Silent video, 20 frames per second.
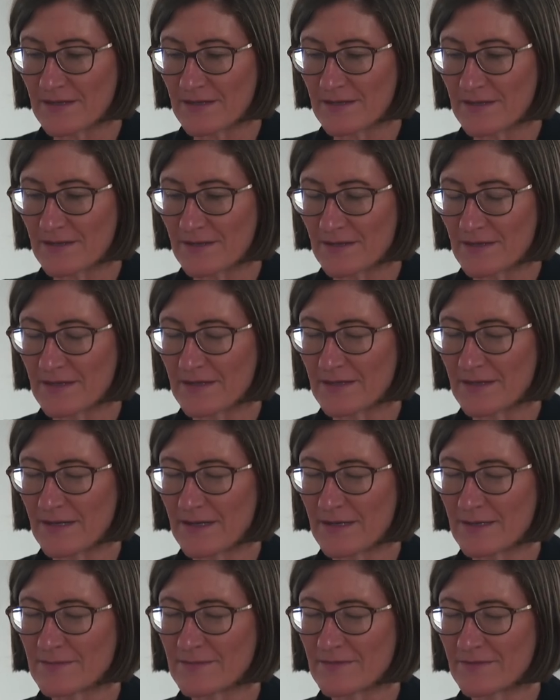
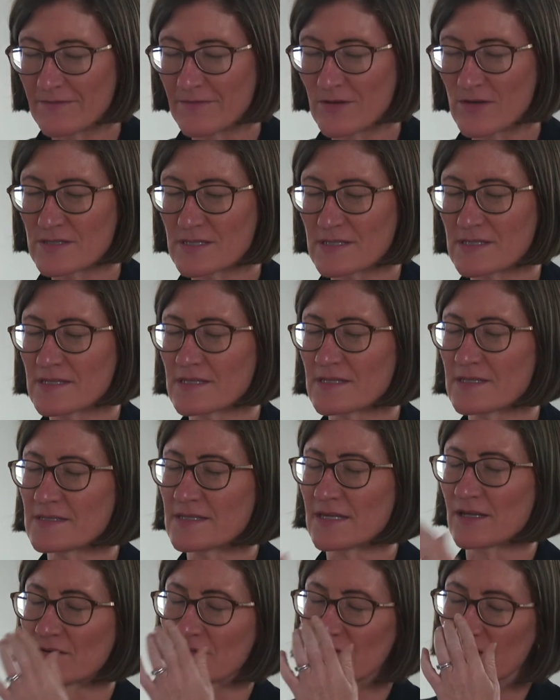the First Assistant
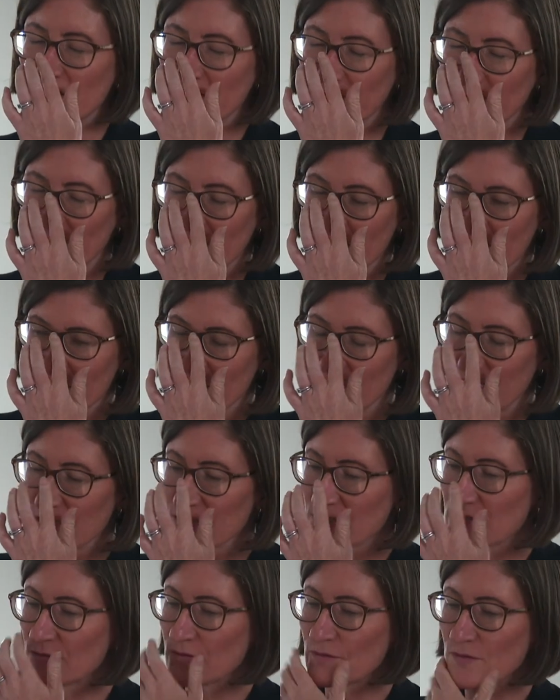Secretary for
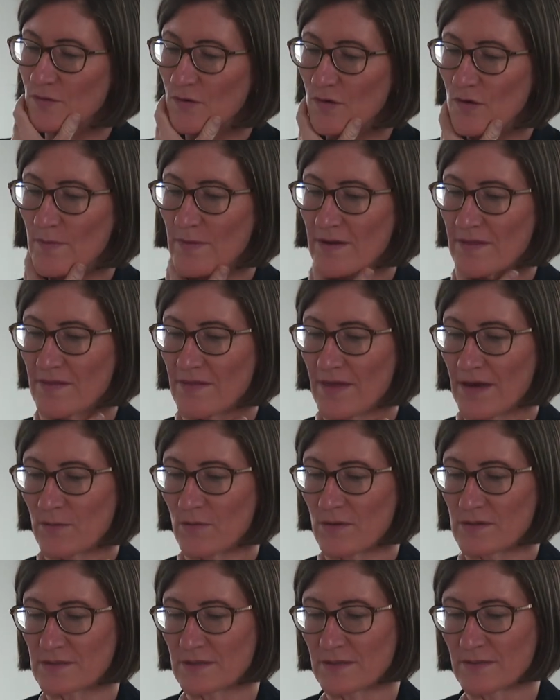International Law, but
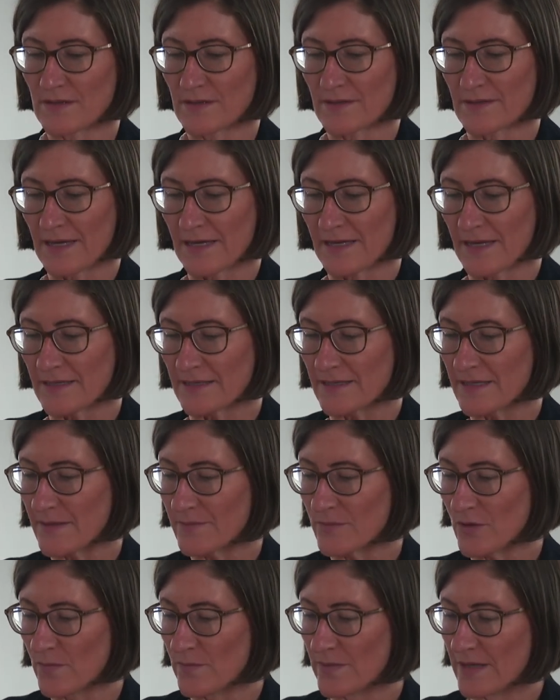that ended up
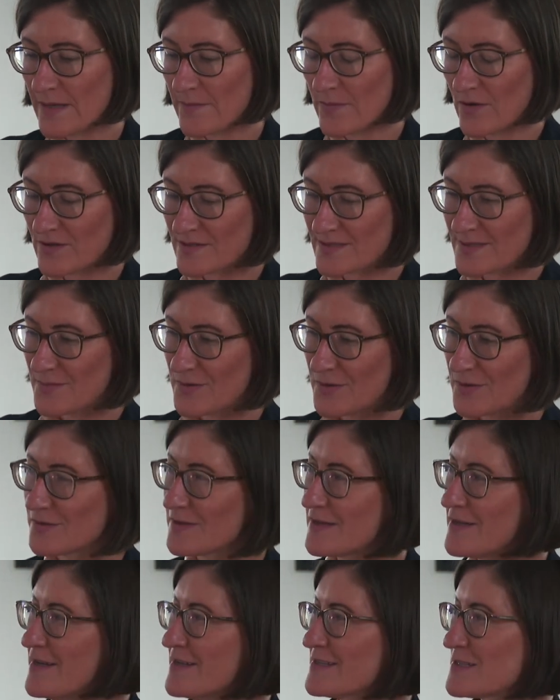not being possible.
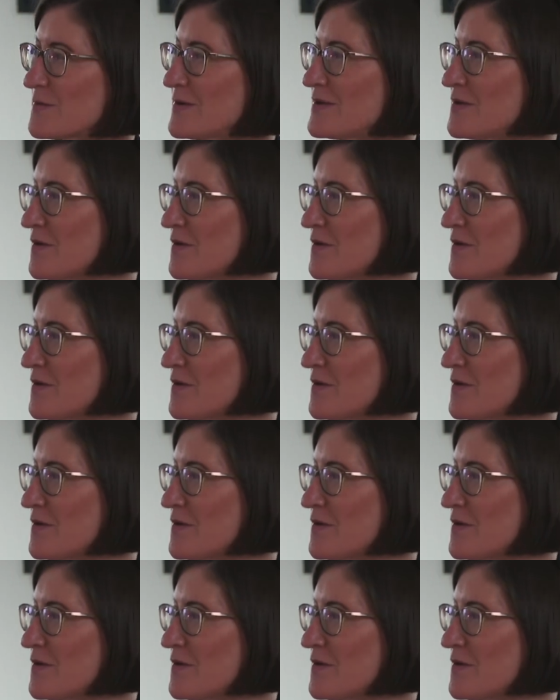So we're